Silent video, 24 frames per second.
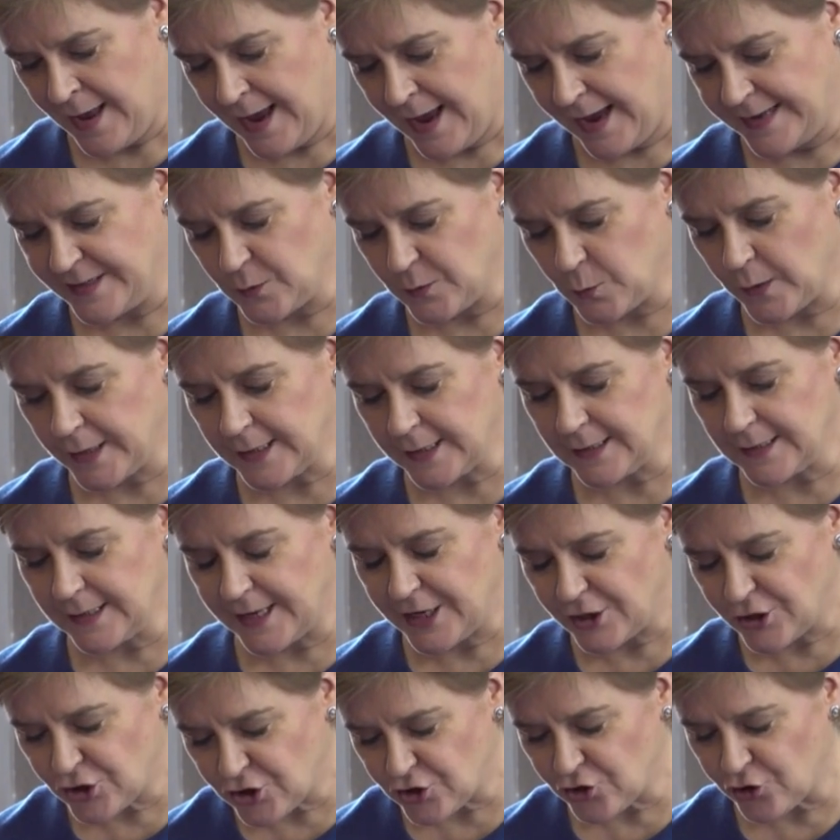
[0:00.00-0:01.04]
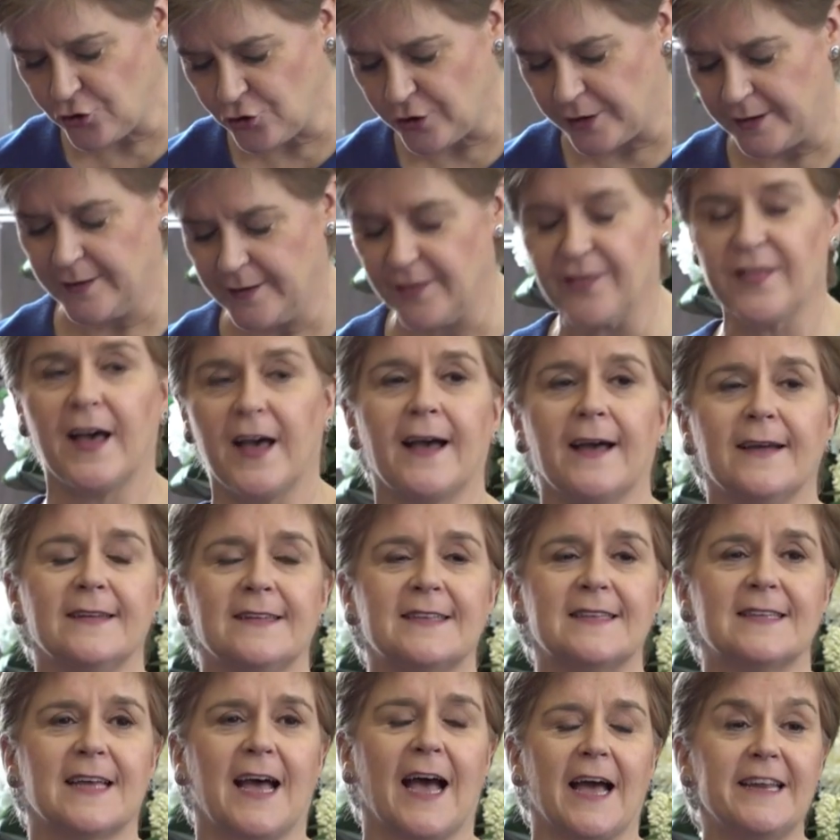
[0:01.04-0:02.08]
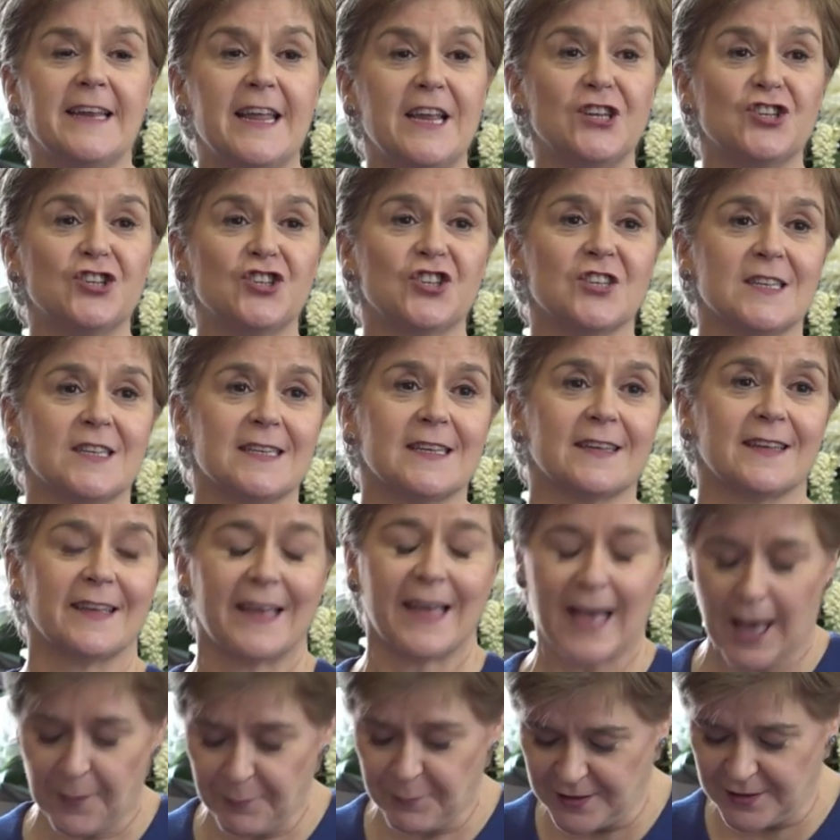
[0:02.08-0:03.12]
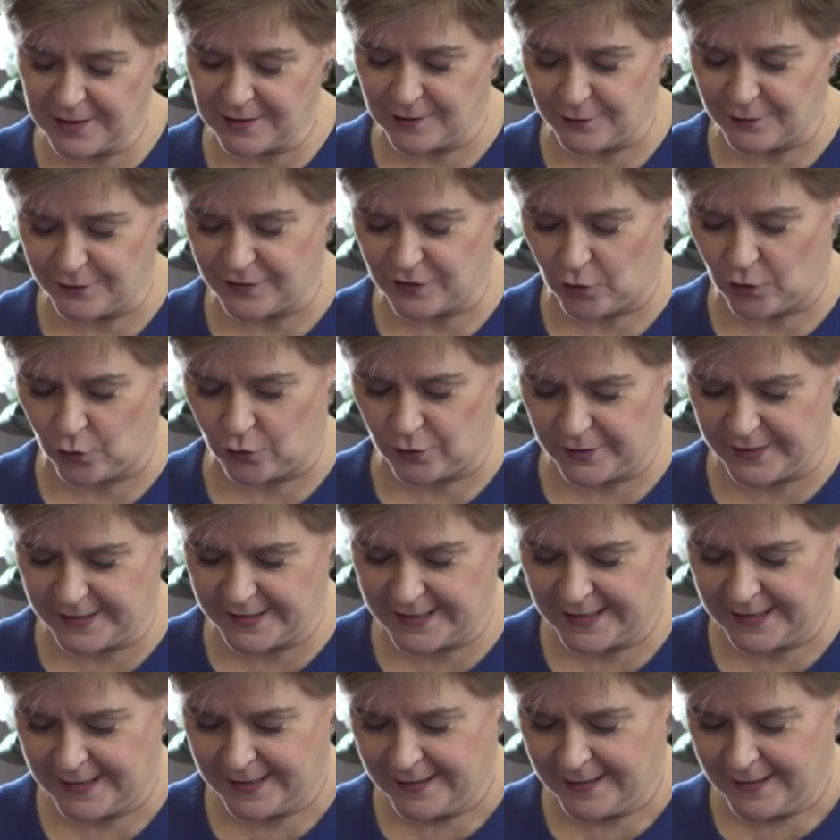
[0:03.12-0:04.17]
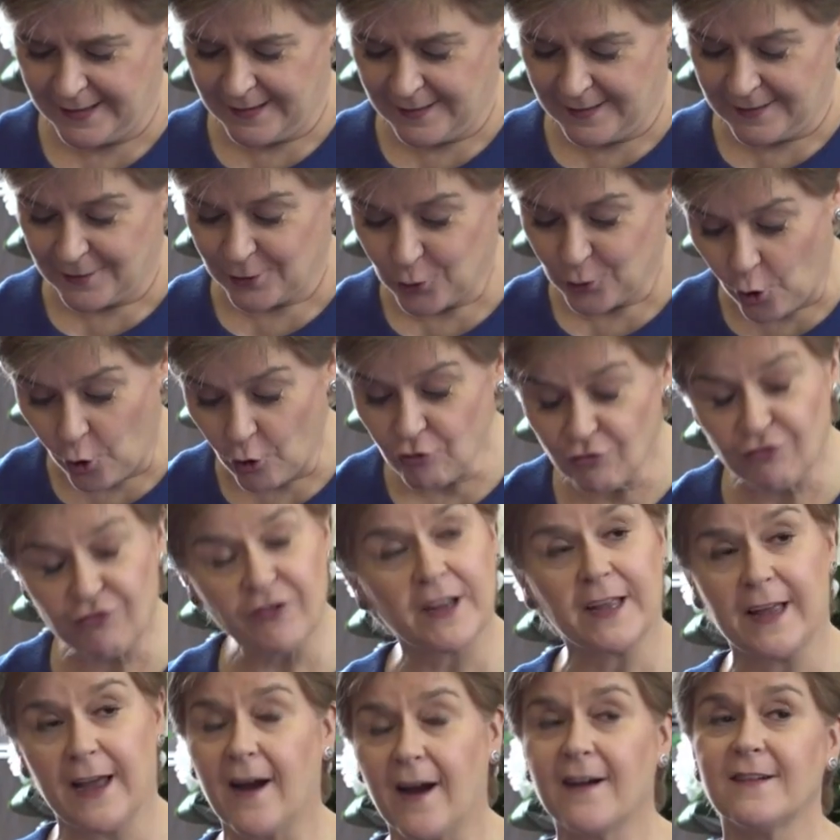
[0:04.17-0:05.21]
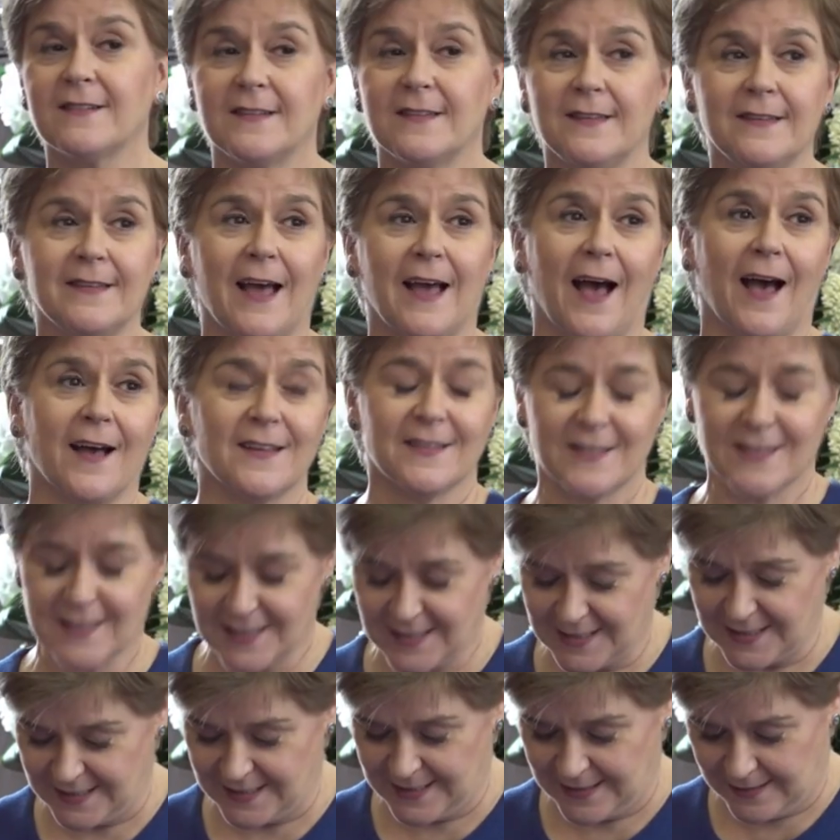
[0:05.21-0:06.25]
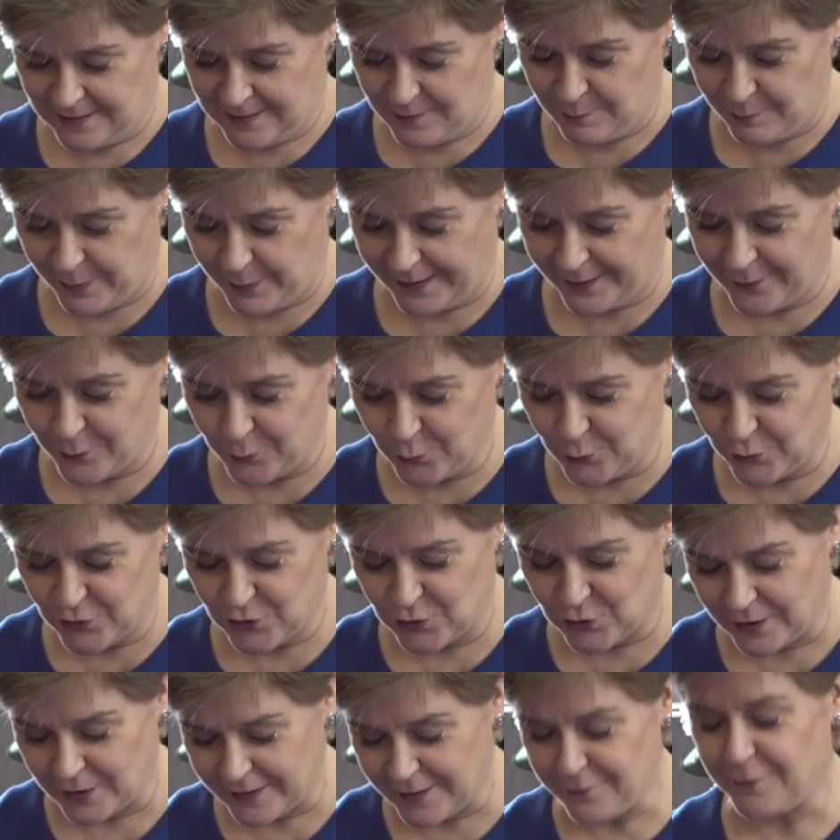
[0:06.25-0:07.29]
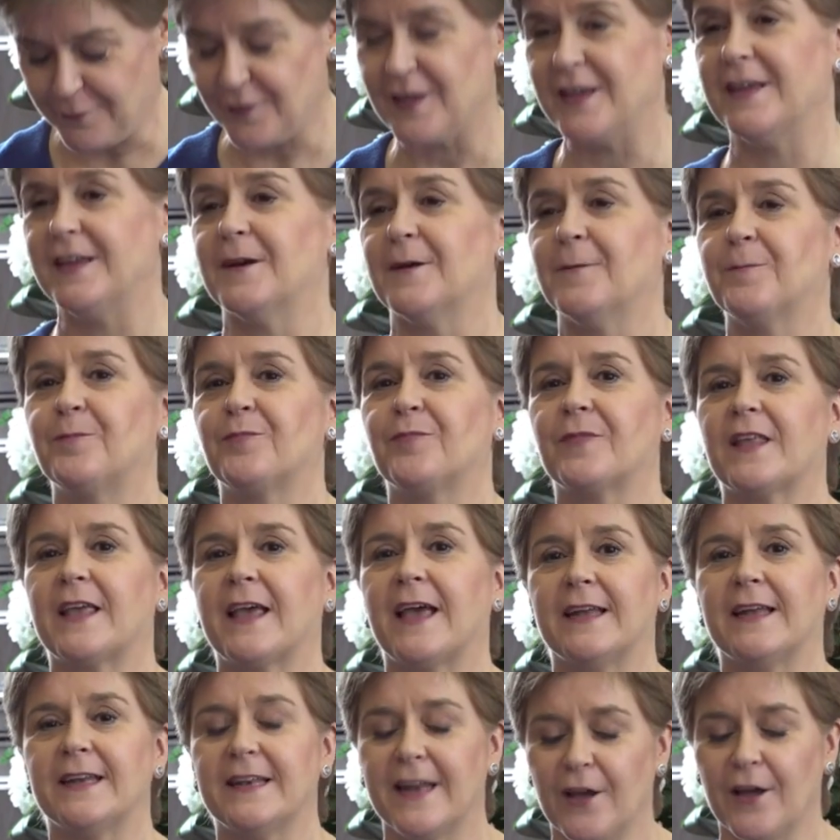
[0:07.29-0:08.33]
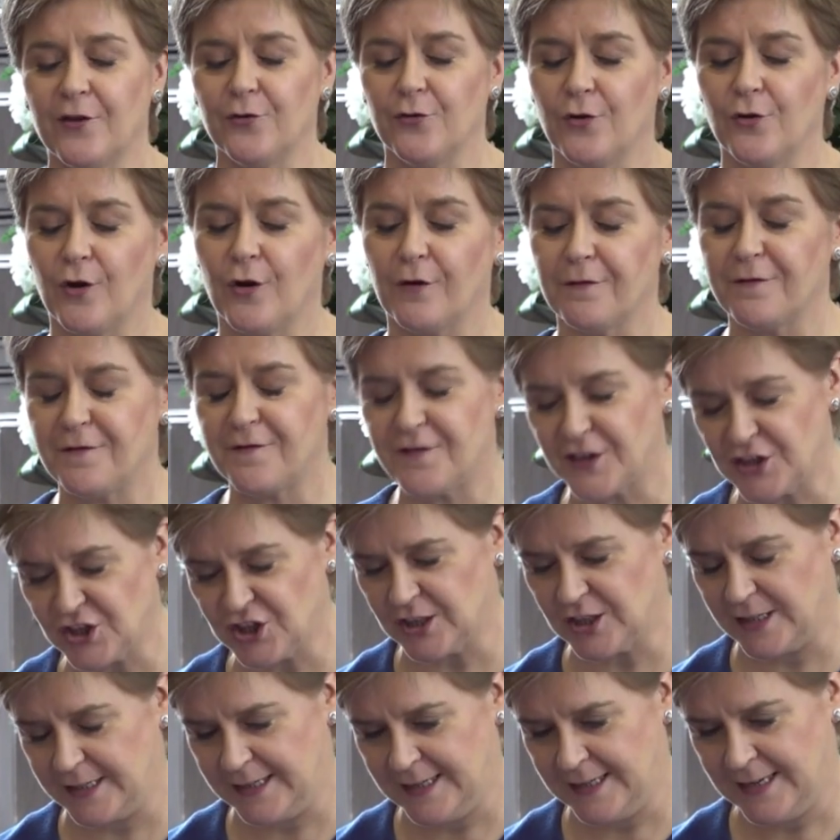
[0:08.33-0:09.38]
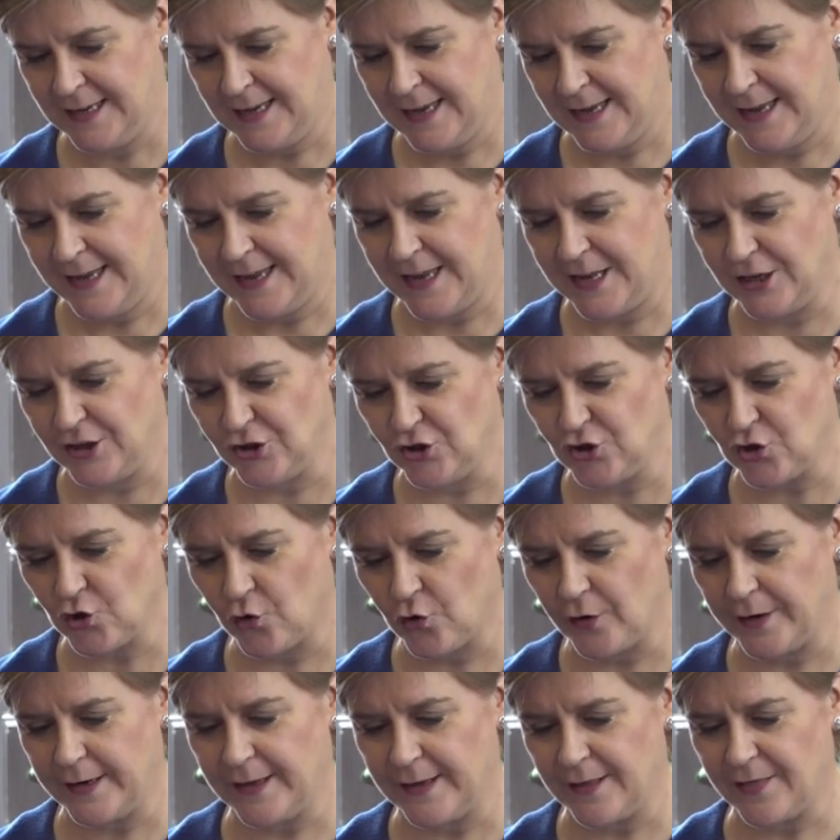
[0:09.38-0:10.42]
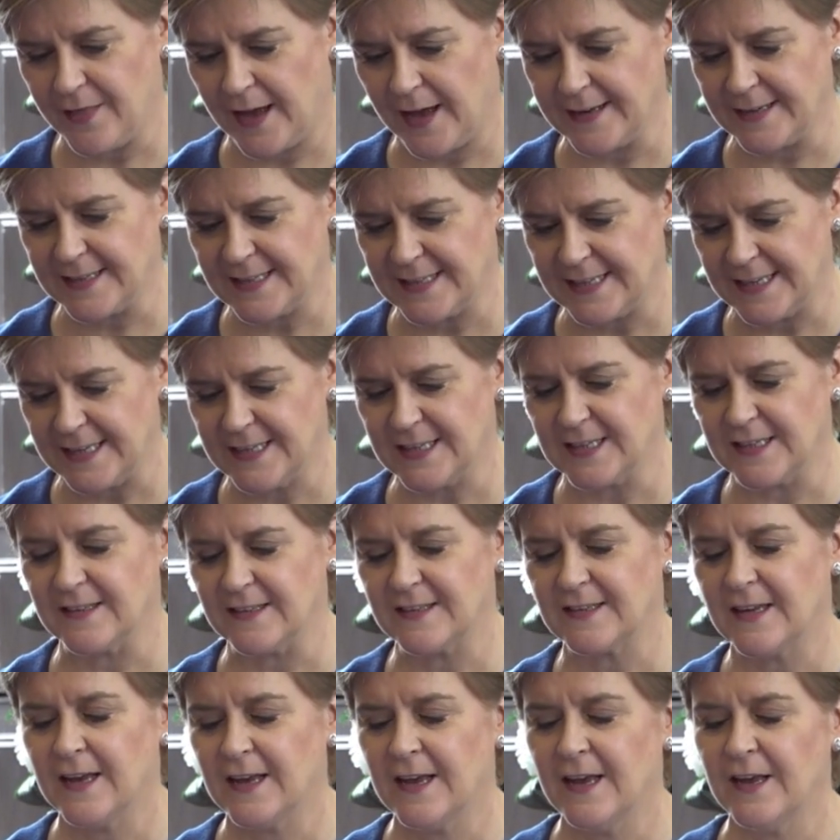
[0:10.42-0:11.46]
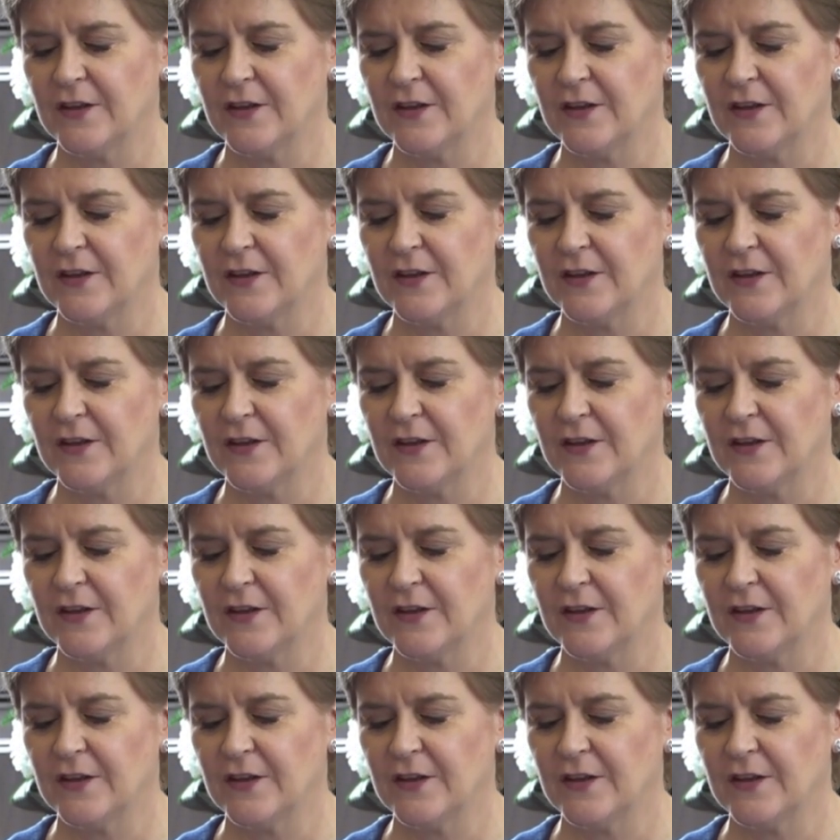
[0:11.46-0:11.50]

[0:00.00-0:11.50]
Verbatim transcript: And it will ensure that an ancient capital of Scotland, long regarded as a city by those who live here, can now officially enjoy that status.